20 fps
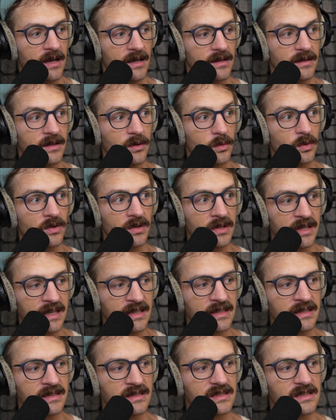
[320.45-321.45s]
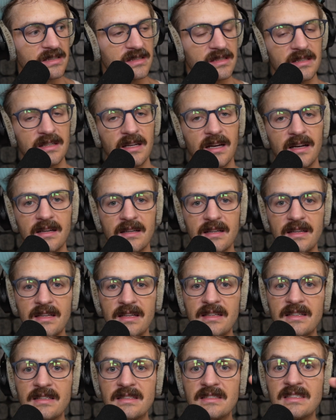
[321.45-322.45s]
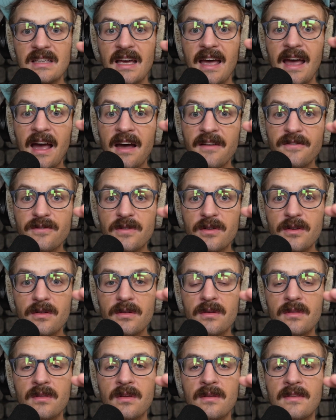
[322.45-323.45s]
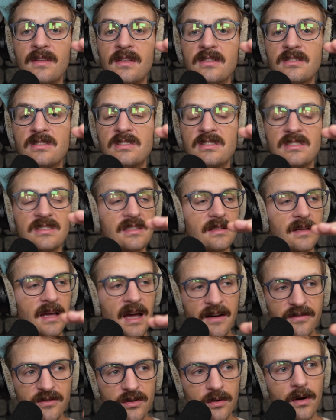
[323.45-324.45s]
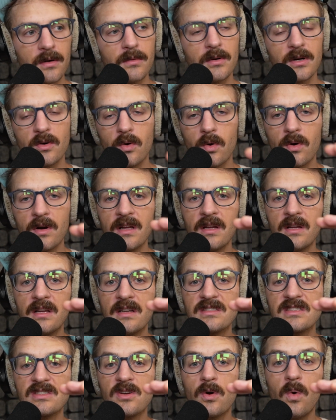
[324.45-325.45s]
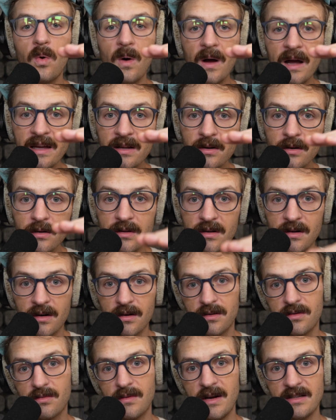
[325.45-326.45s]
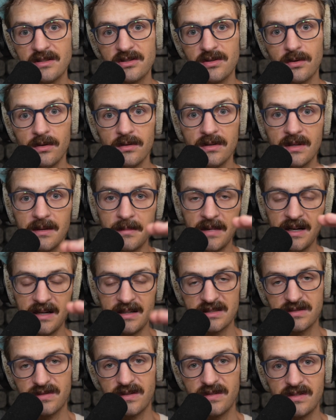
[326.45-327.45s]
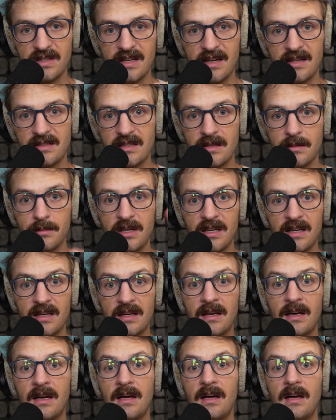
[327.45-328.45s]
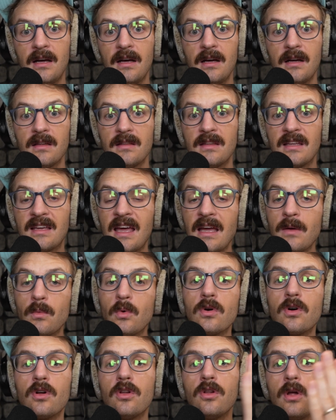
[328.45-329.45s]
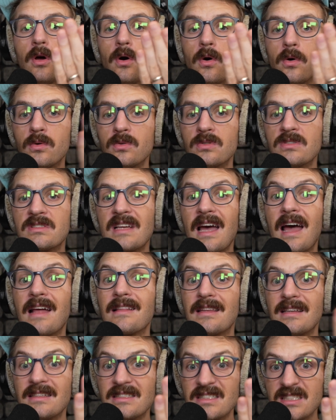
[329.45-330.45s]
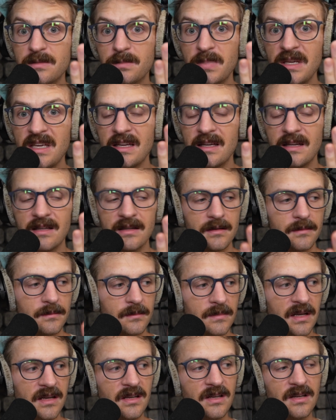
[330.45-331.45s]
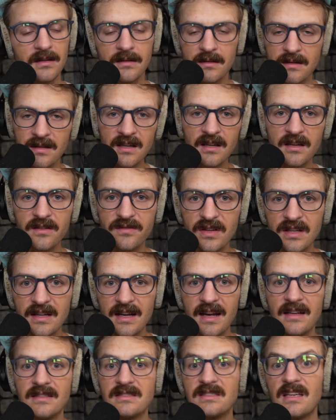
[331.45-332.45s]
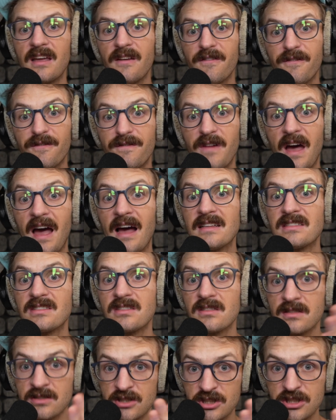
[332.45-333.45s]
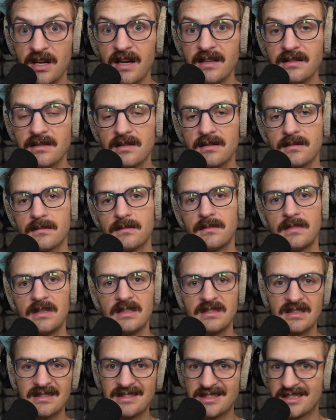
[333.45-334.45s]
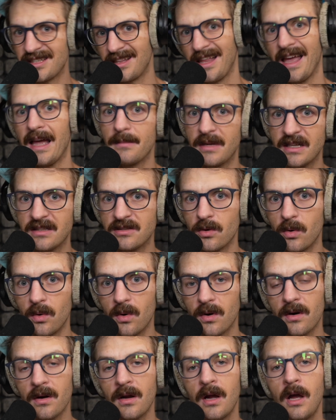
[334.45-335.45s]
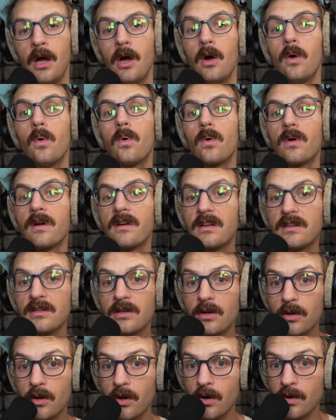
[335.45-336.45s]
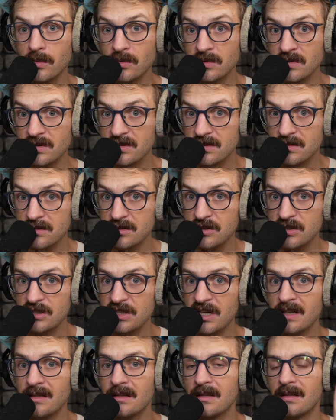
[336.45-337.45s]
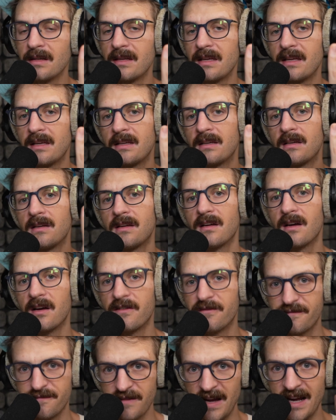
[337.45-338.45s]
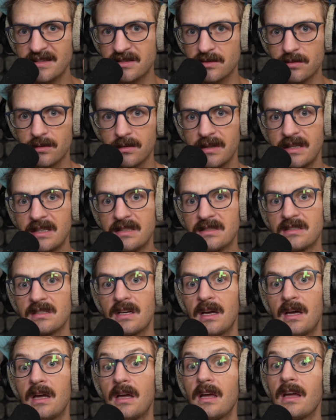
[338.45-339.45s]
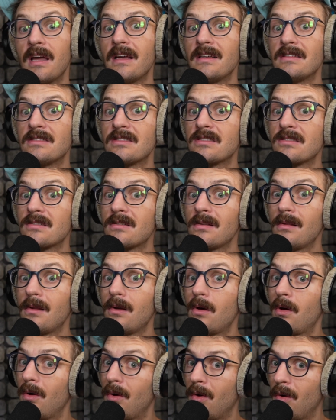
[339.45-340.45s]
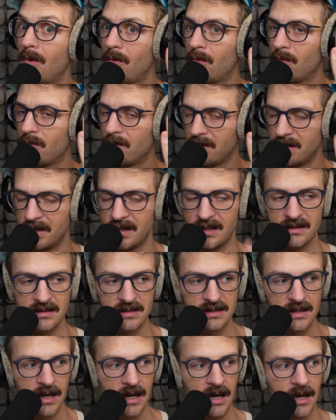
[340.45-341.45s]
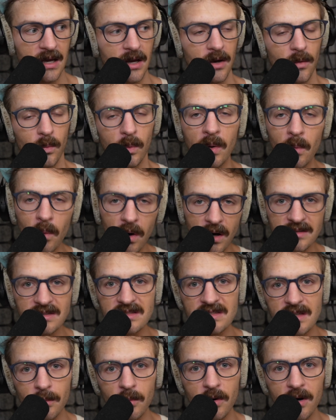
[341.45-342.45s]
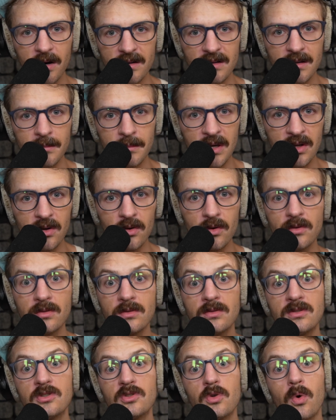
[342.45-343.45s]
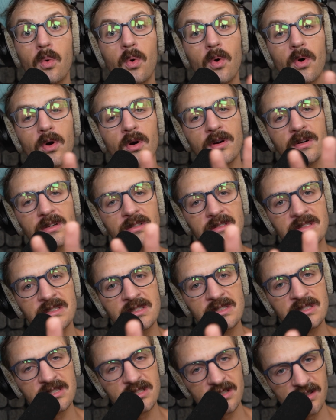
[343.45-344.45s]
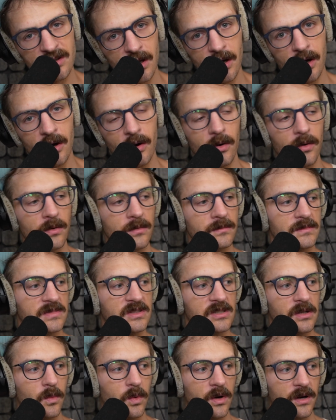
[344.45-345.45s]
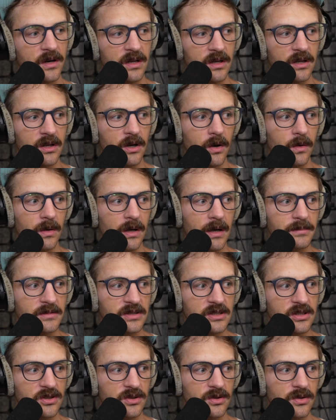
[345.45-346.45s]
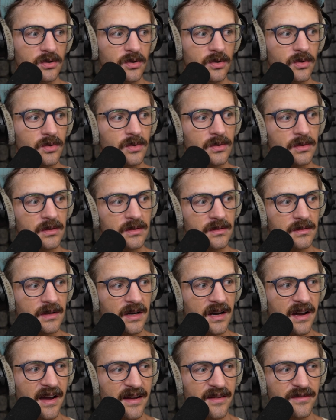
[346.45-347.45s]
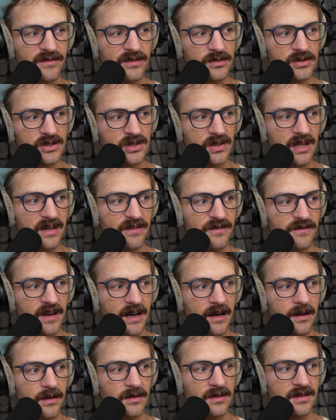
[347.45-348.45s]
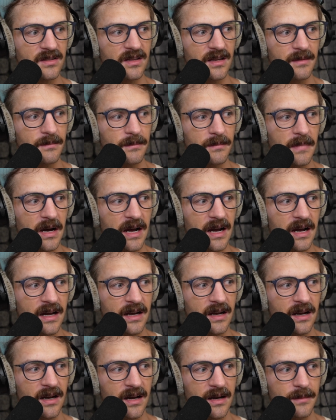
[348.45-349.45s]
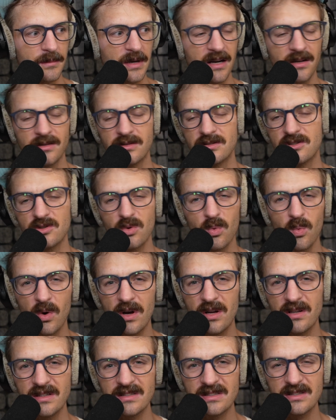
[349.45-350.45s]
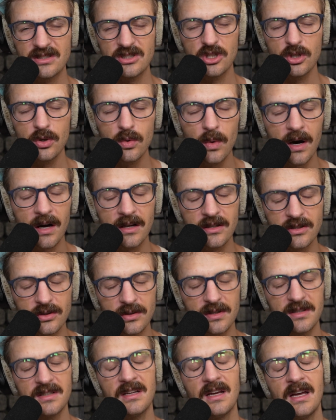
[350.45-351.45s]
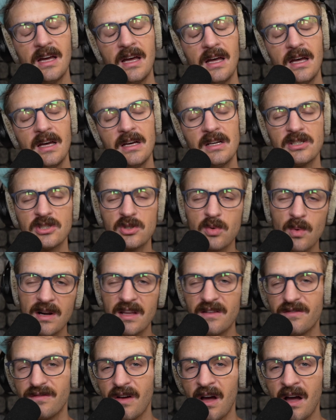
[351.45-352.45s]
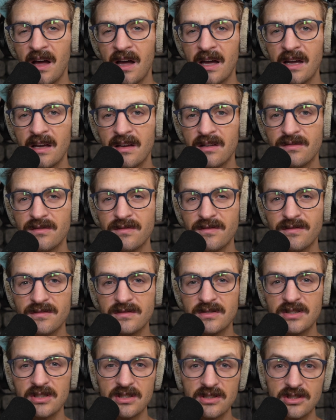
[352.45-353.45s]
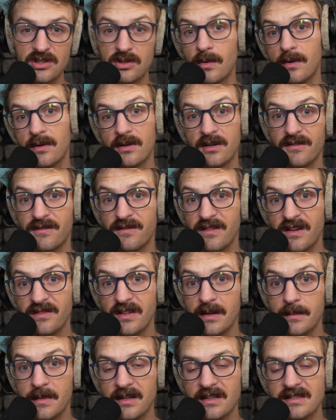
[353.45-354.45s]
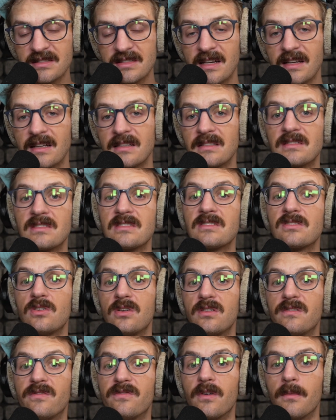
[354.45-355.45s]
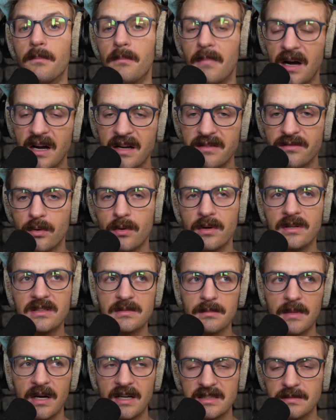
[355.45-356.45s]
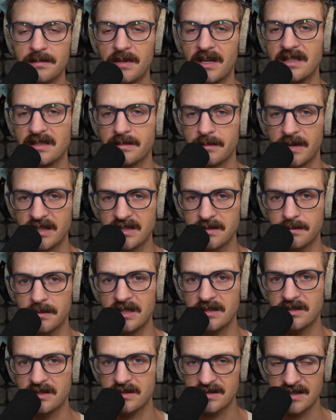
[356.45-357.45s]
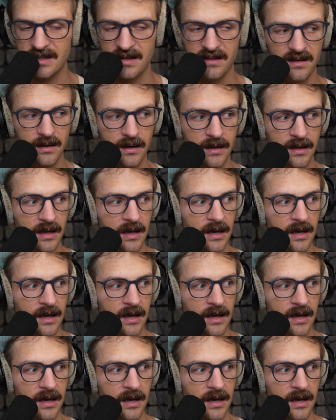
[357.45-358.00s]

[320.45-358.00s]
The release is after our recording gets quieter than our threshold at minus 58 dB, the gate will close at this speed. Now you can think of it as a fast shut, as a slamming door, or it can close gently. A fast release, a slow release. We want somewhere in the middle towards slow. So we're going to go up to, I've usually found that about 225 to 250 milliseconds is good for my voice, my space, my speech, etc.